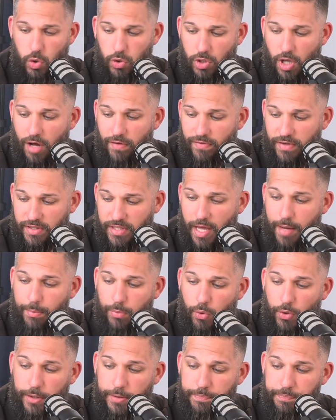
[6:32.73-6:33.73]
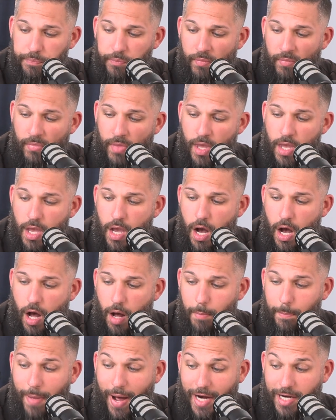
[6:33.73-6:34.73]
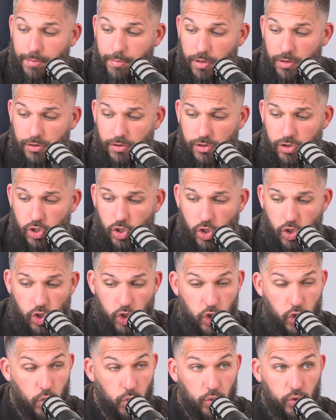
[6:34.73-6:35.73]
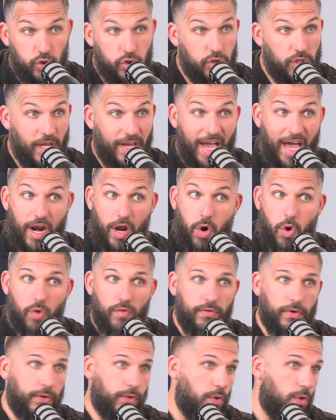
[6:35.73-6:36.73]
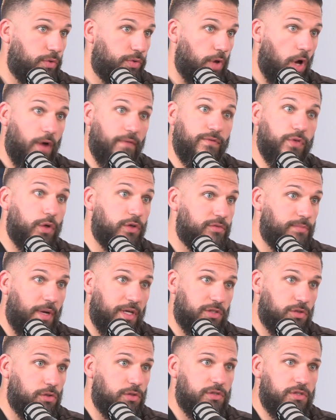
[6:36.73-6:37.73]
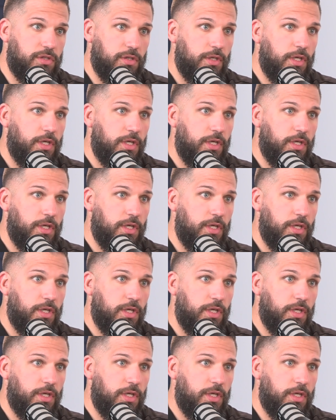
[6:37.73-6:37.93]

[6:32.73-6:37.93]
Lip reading: choked off at that point. Bodybuilders, huge. They got overgrowth of those muscles.